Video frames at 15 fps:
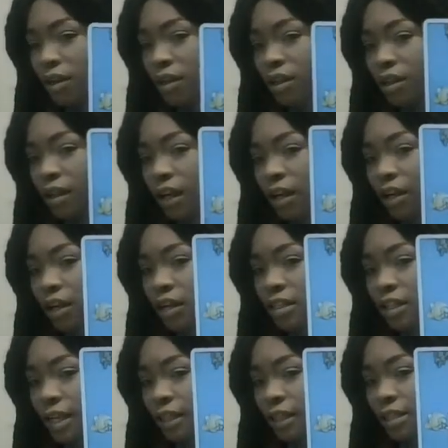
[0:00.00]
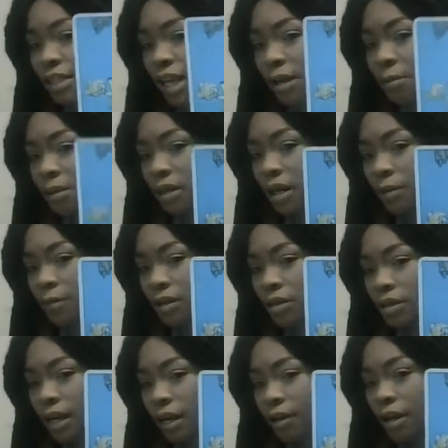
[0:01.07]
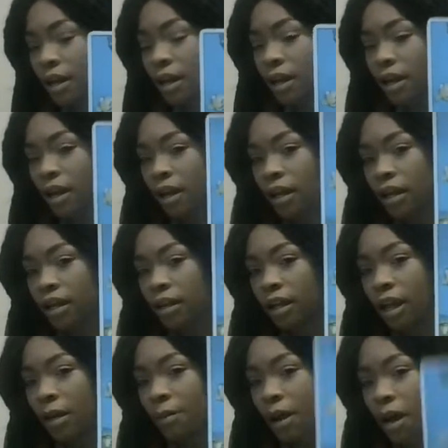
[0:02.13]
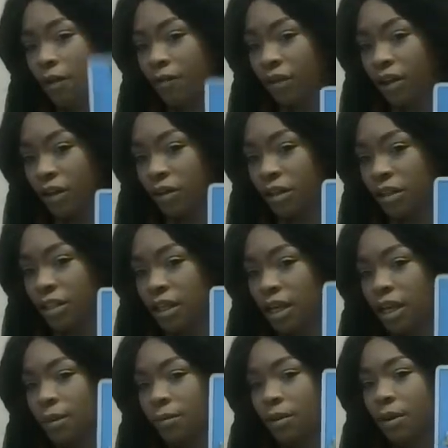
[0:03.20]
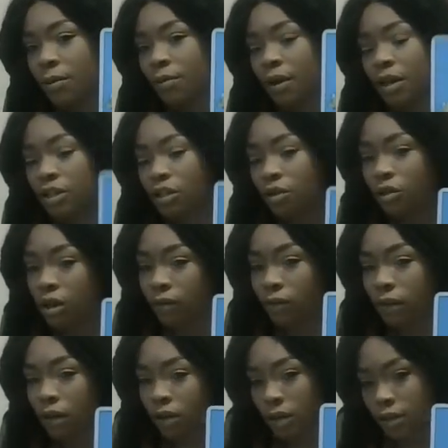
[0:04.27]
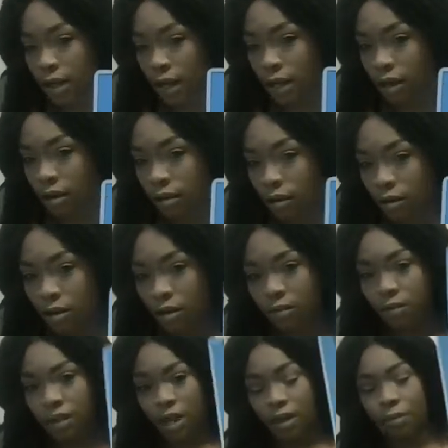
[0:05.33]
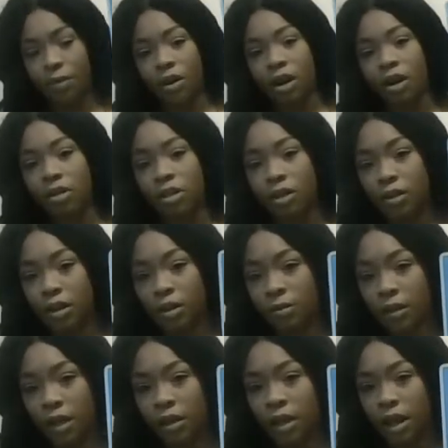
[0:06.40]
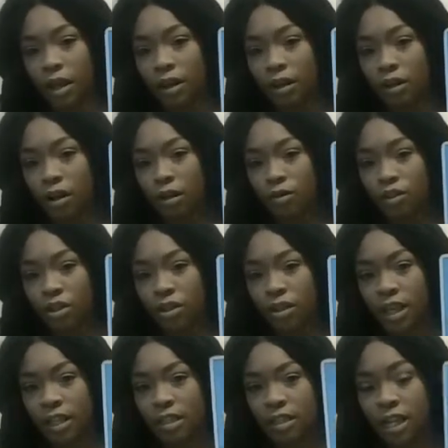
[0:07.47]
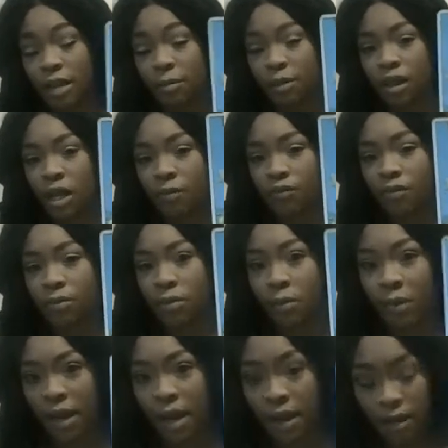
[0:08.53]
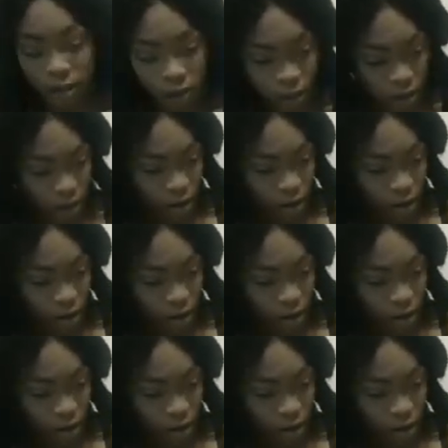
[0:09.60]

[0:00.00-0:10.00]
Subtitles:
there. It's like the same cup, and it's like, I'm offering you this cup, but I just don't know if they're going to take it. You know what I'm saying? But also it could be like, just that same cup from the past